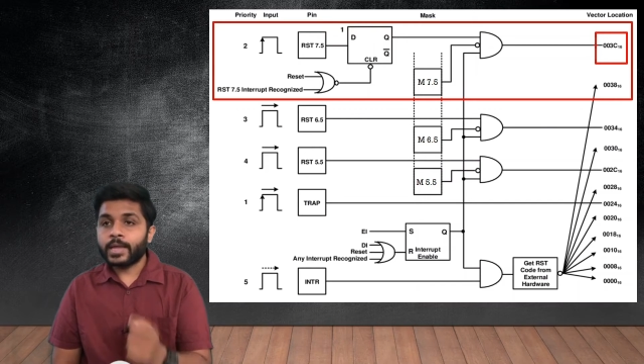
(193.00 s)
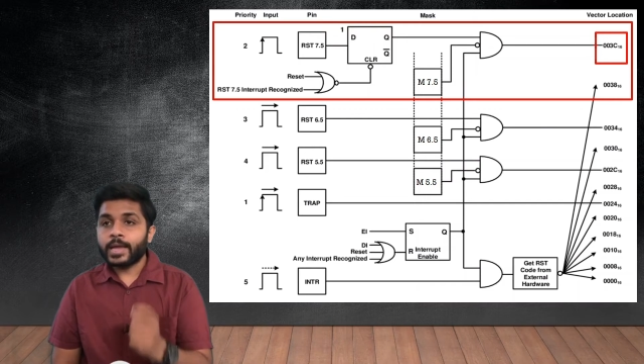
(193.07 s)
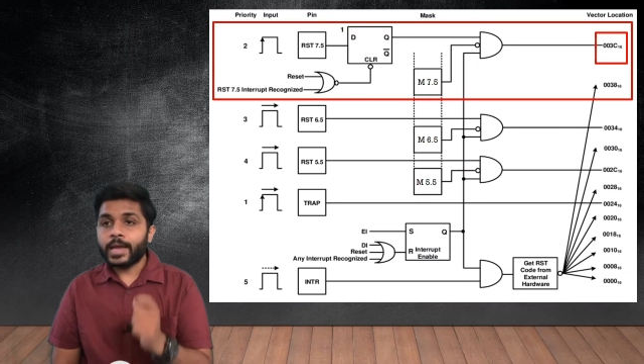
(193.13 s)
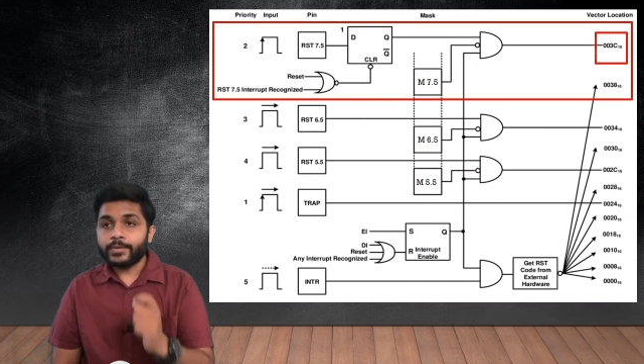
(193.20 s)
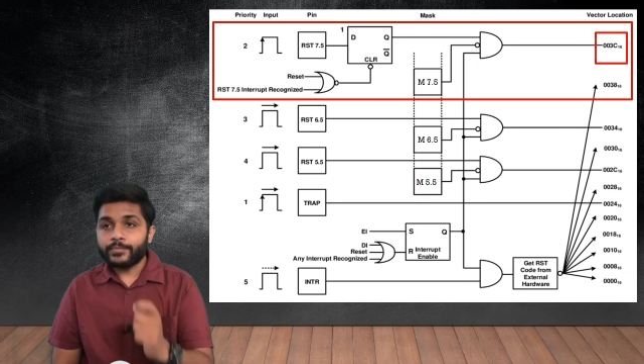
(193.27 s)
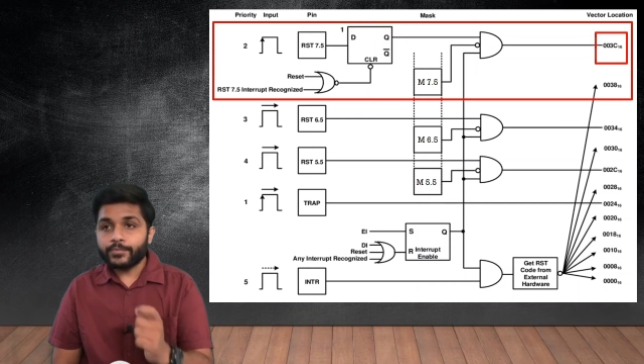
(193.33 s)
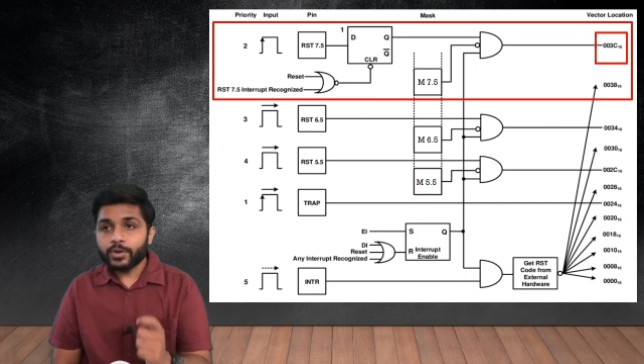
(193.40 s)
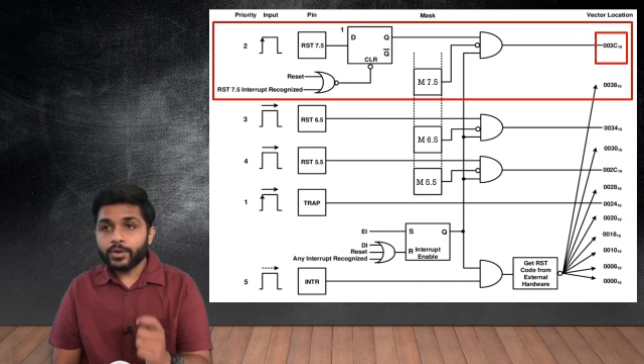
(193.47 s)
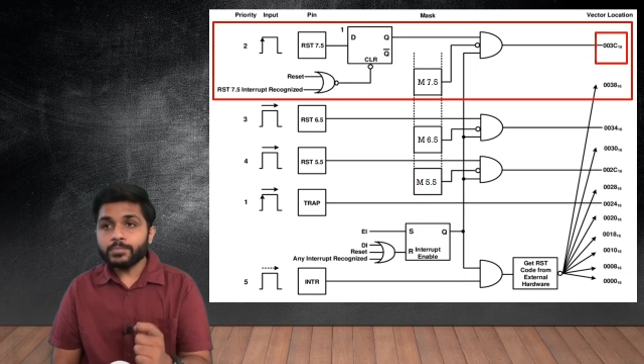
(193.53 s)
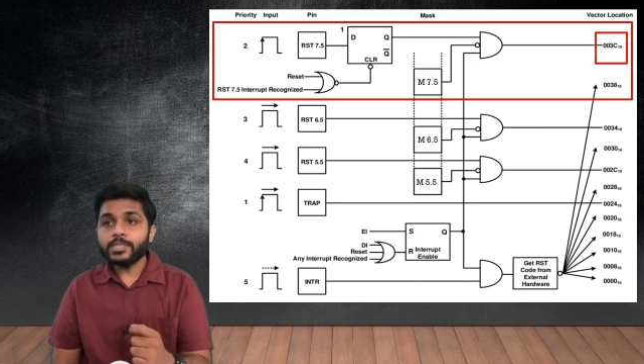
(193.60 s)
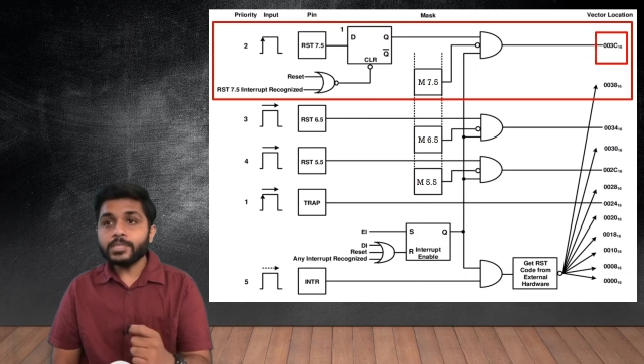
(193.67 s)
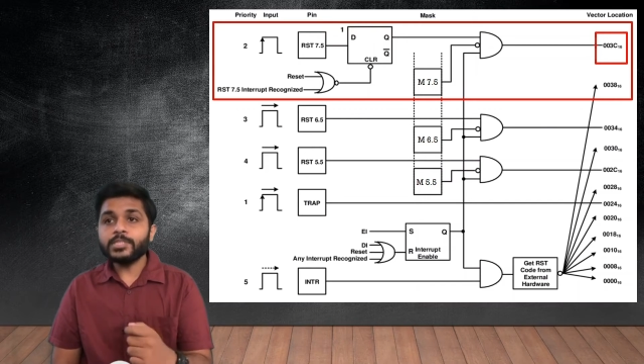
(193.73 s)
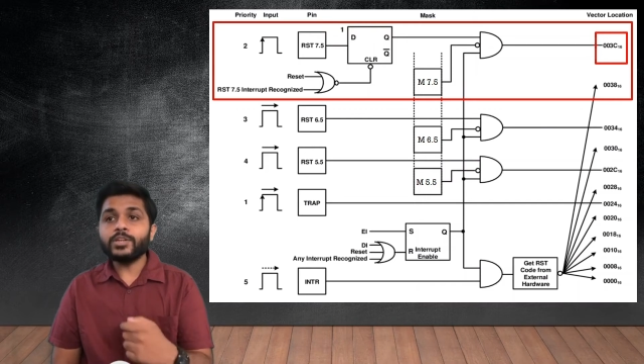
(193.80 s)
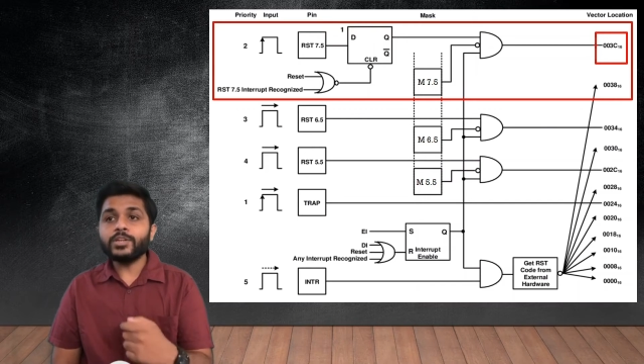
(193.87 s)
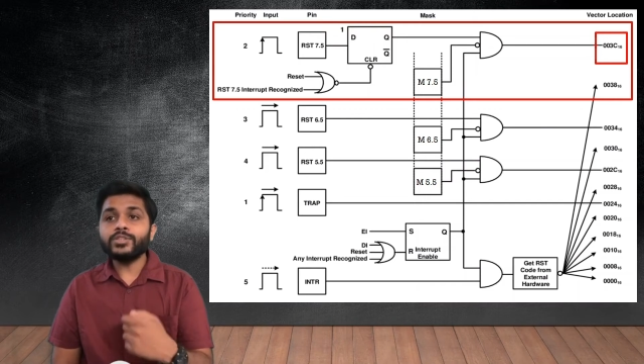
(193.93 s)
And from the
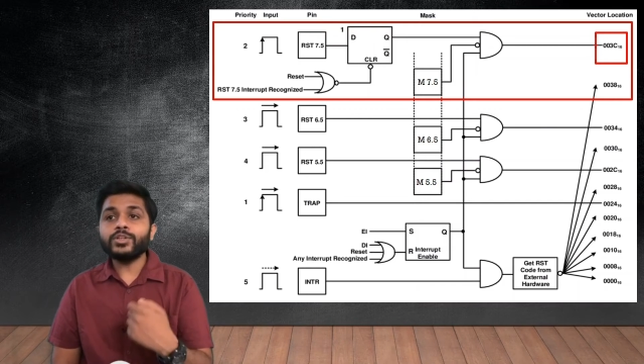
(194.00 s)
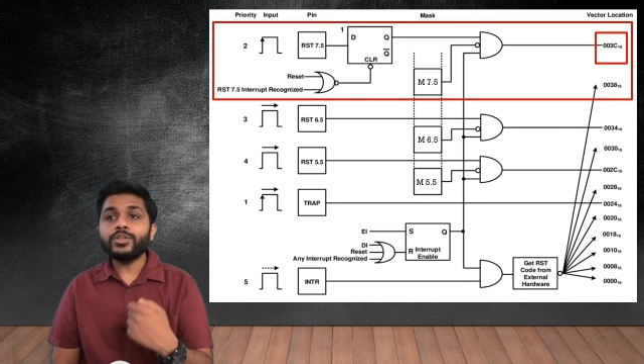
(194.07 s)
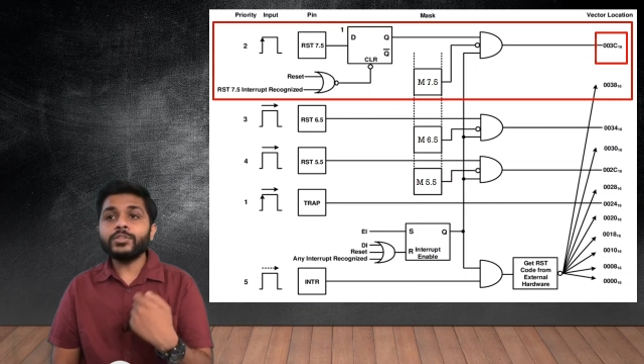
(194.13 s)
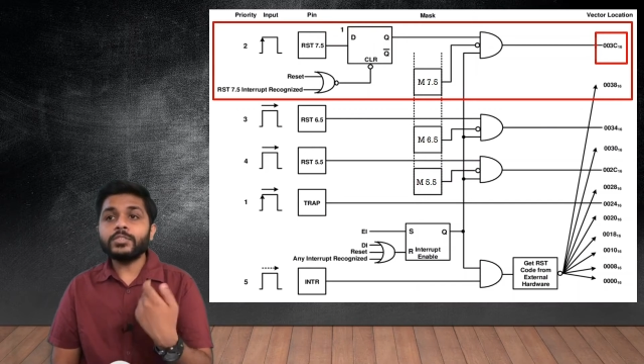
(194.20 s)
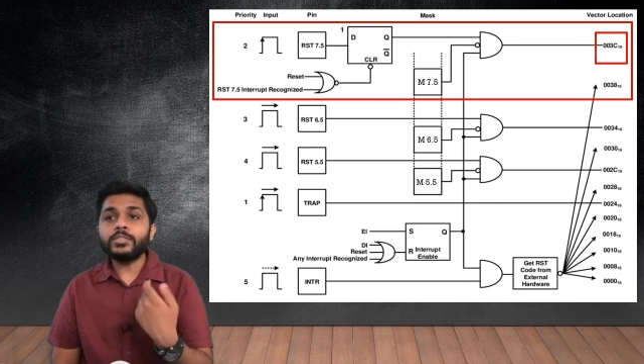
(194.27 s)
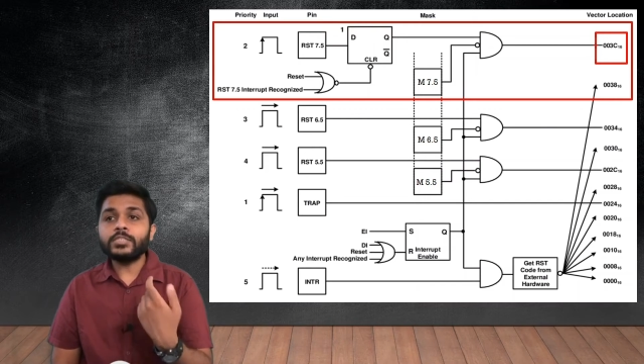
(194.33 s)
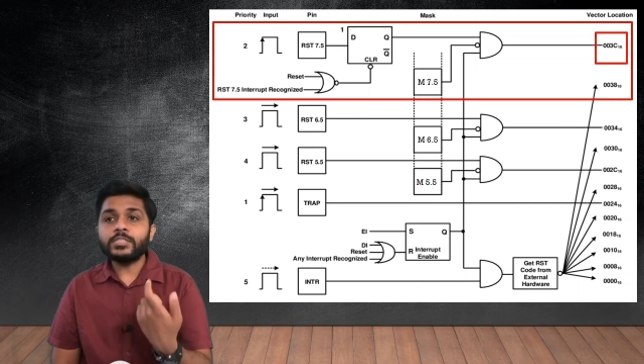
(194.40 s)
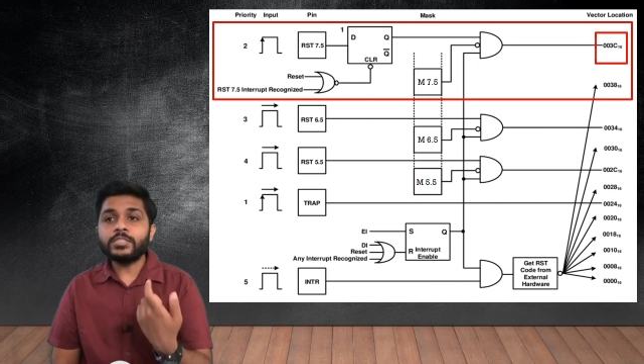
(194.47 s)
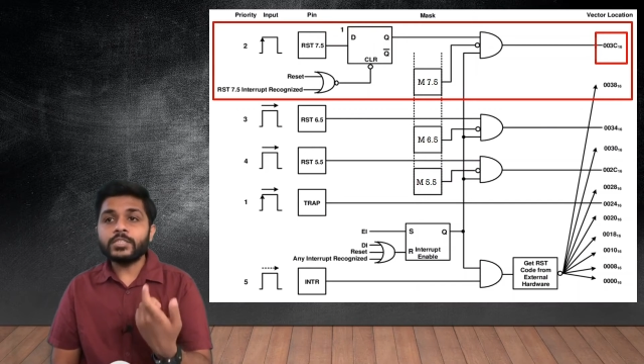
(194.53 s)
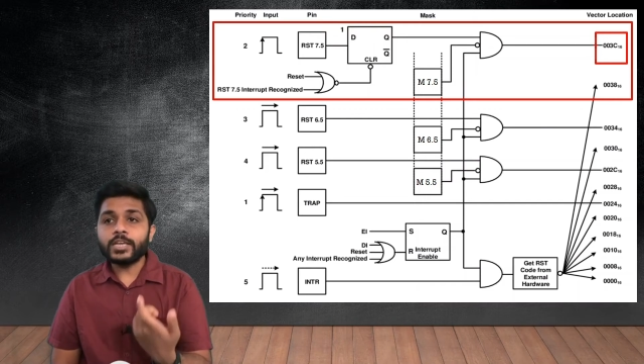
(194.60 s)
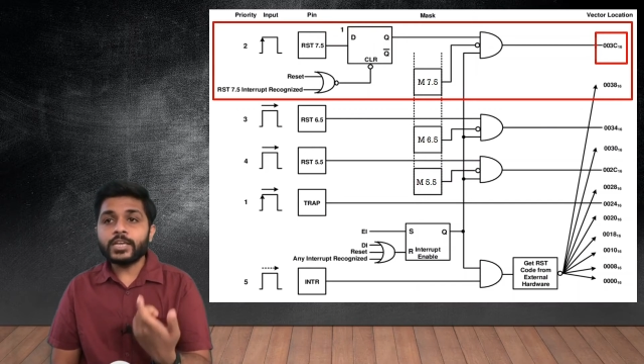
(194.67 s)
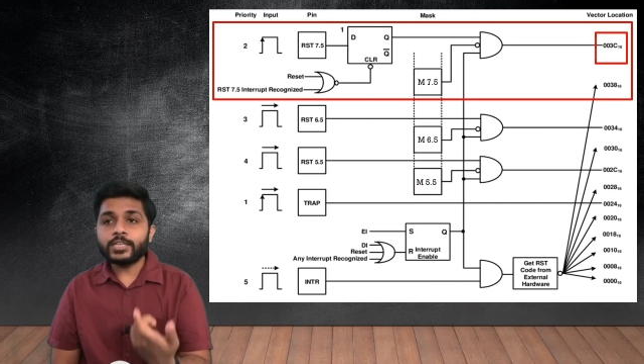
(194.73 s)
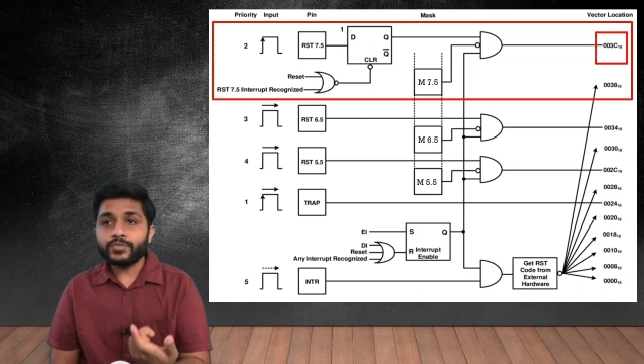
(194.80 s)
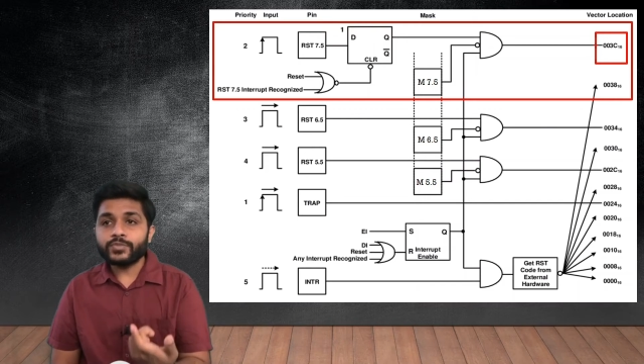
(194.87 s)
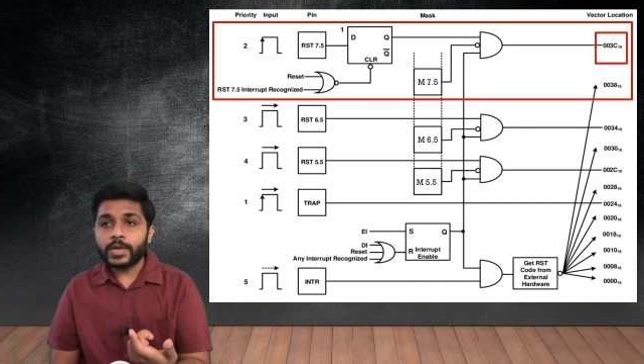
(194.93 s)

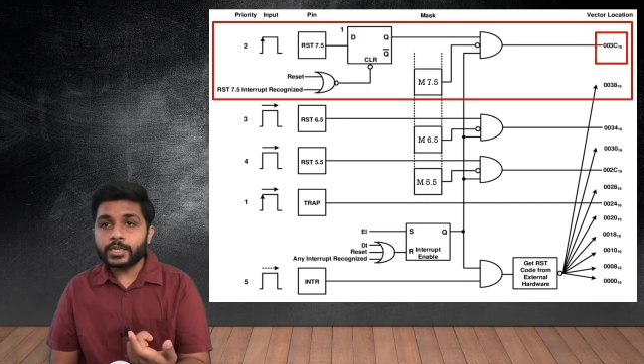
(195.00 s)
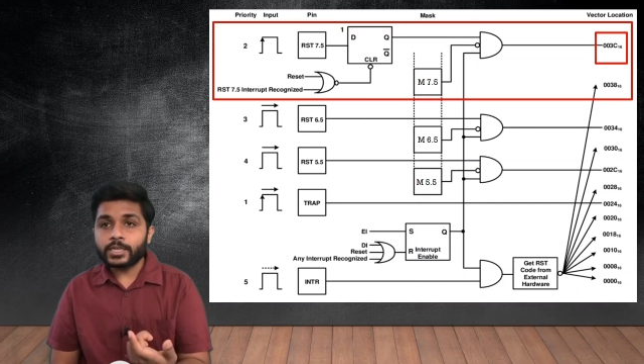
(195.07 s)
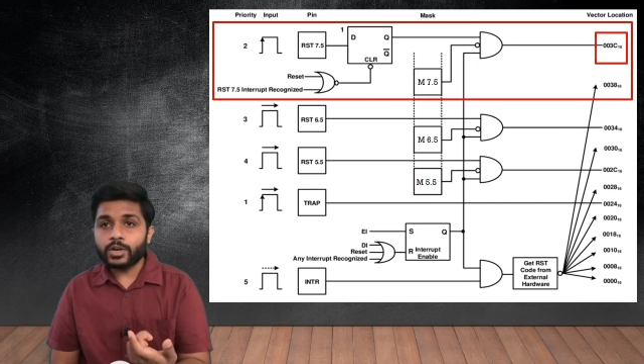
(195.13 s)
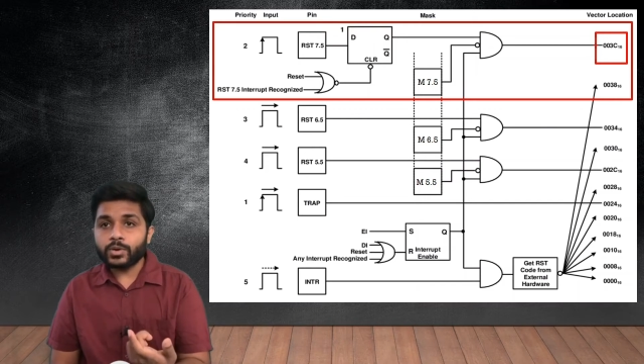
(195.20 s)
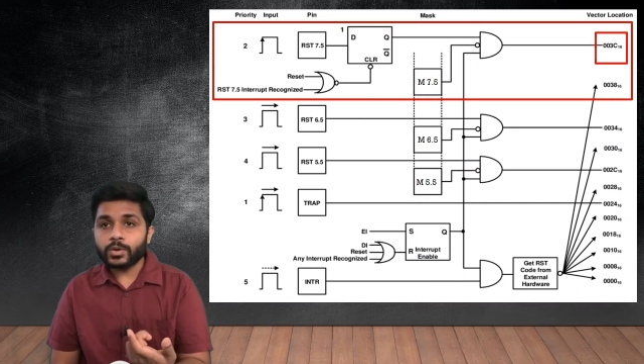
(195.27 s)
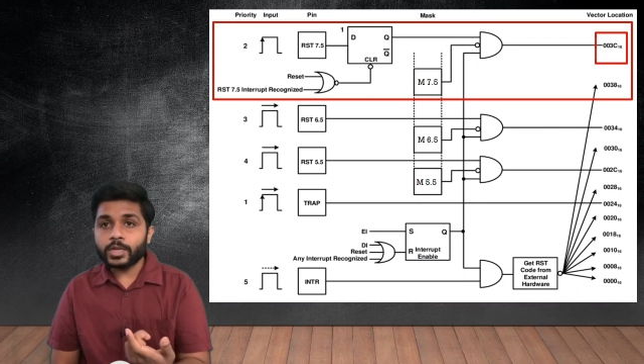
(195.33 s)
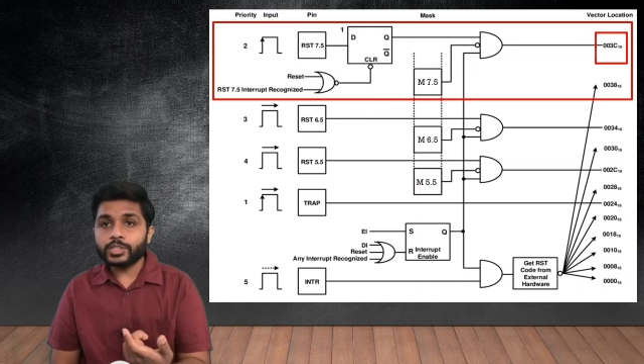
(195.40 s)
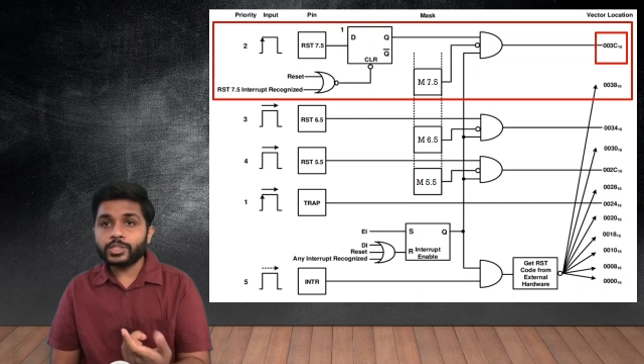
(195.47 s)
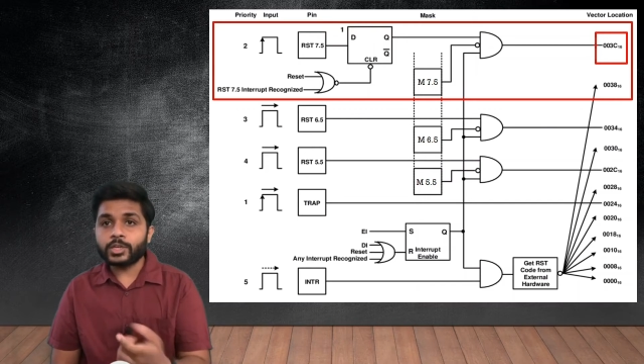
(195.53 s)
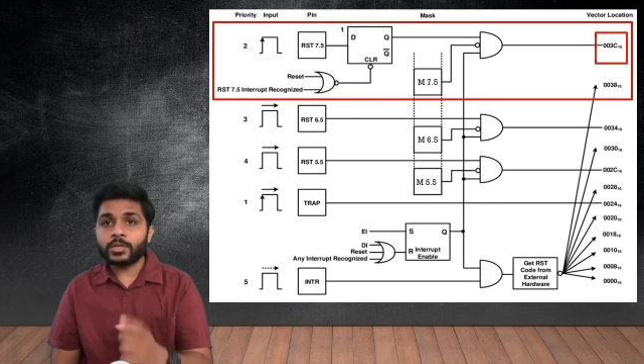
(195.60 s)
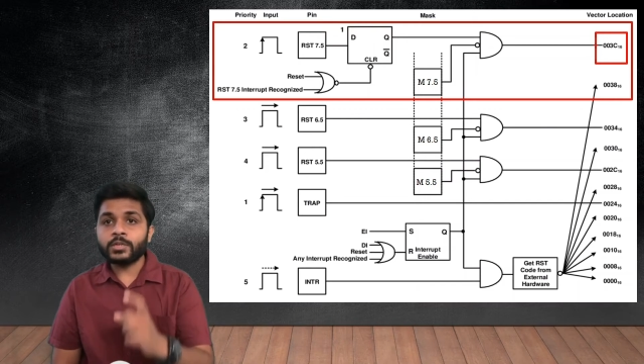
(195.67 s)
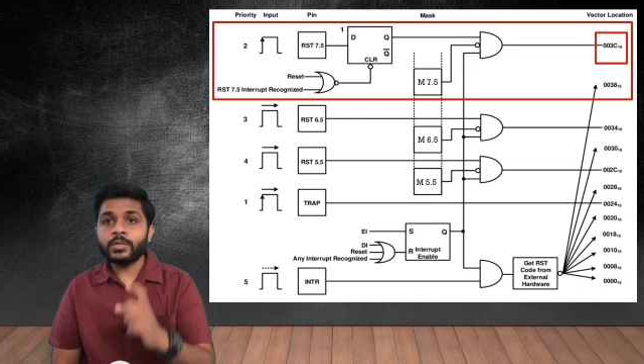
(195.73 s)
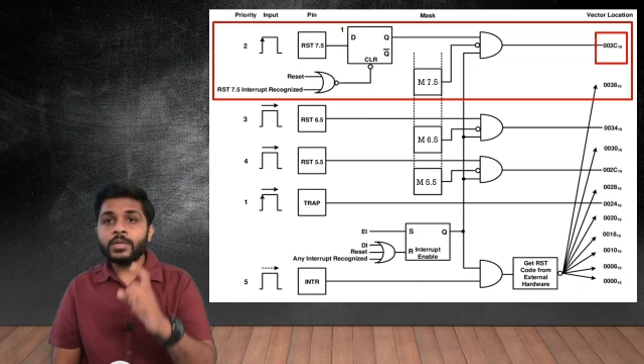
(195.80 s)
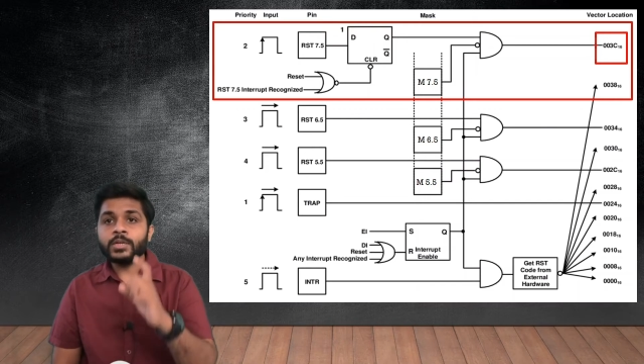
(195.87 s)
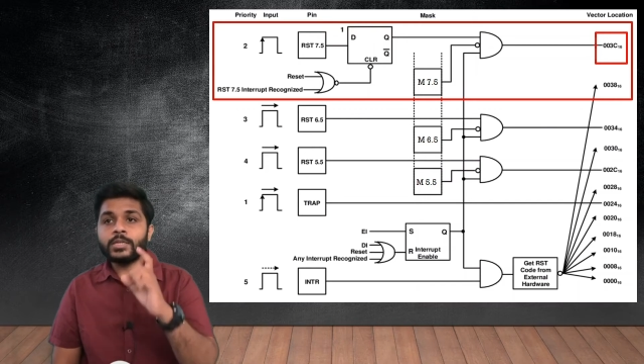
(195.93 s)
003CH vector location,